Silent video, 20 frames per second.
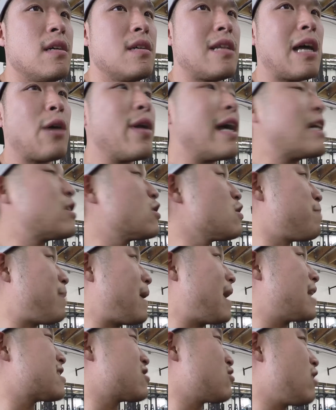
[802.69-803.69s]
Like when I do
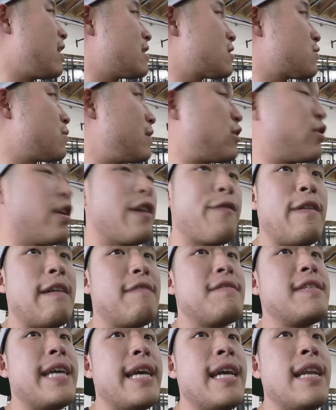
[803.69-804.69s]
pop squats with 315,
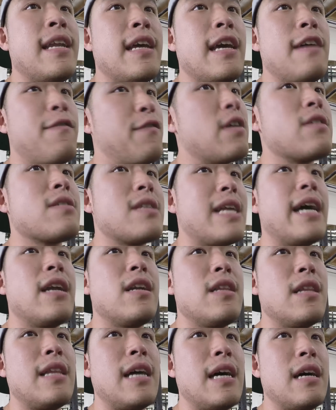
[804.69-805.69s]
it feels
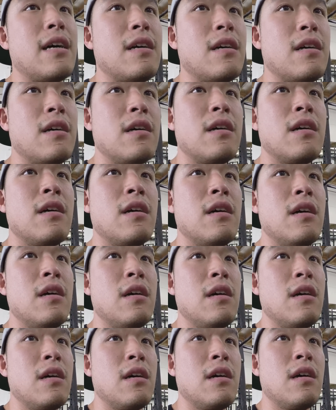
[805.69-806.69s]
lighter than that.
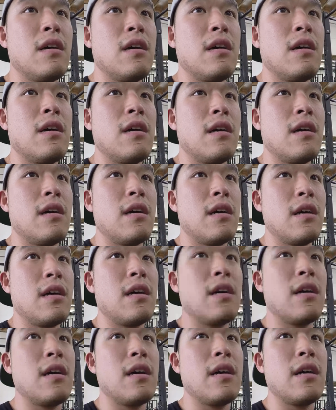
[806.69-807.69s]
Lighter than
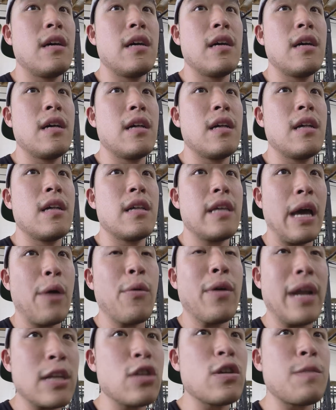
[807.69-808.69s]
that? Yeah,
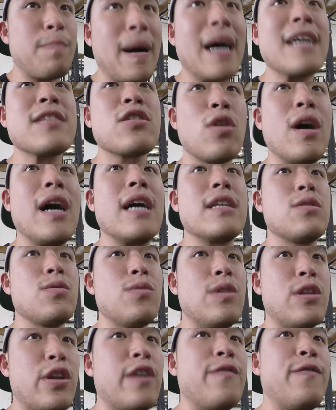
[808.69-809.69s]
when I do pop squats
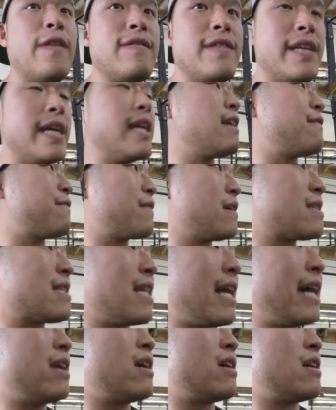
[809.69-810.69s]
with 315, it feels
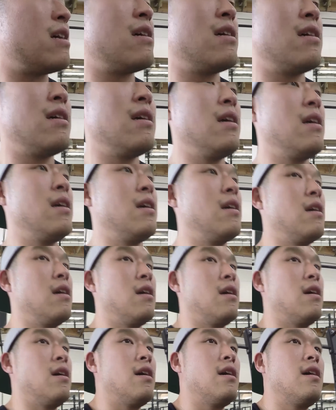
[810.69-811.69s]
lighter.
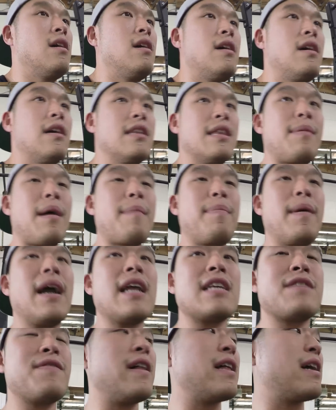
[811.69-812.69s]
I think my
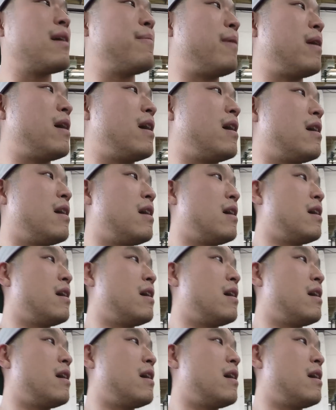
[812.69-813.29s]
body's falling apart.